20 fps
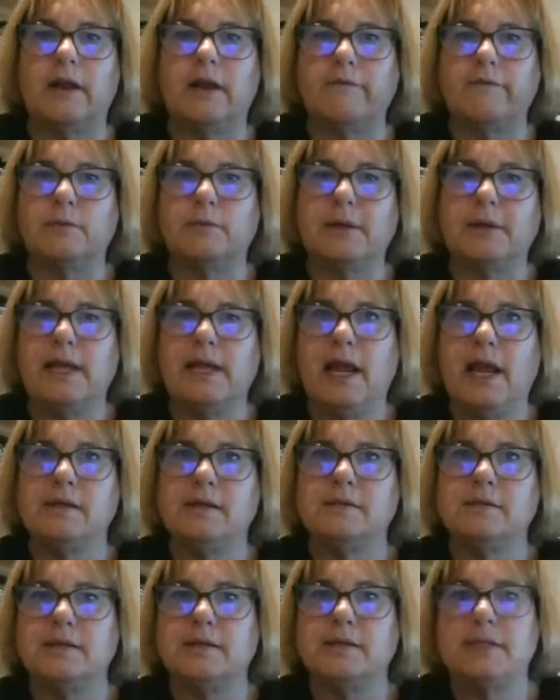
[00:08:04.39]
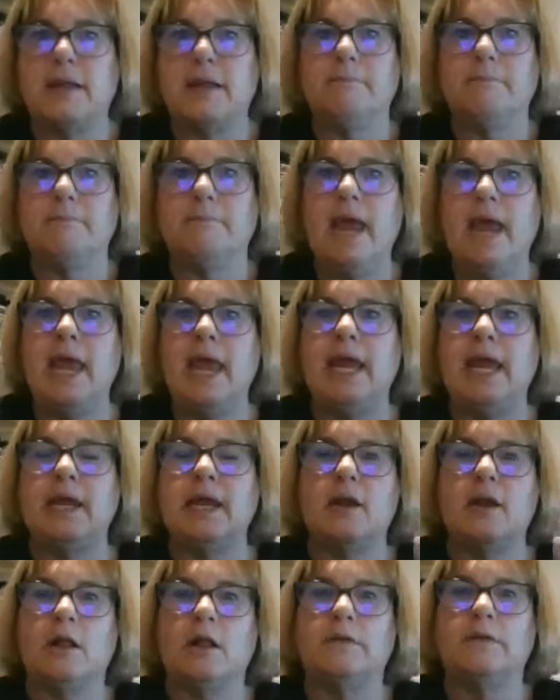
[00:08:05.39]
and everybody has the same pay
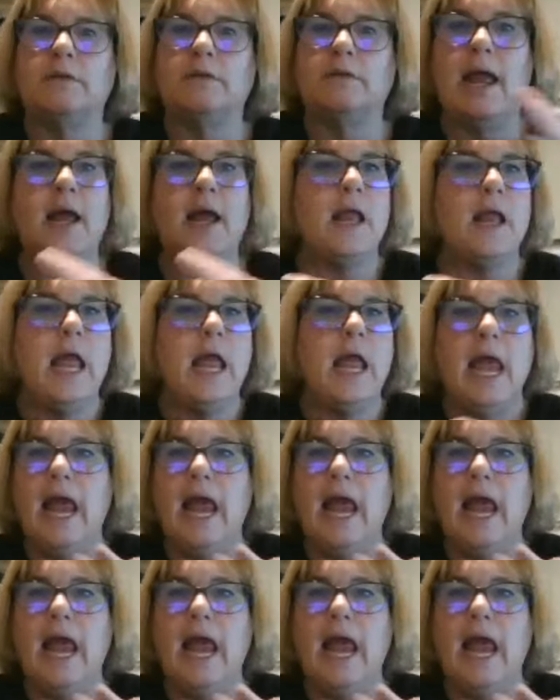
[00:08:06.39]
and all of that.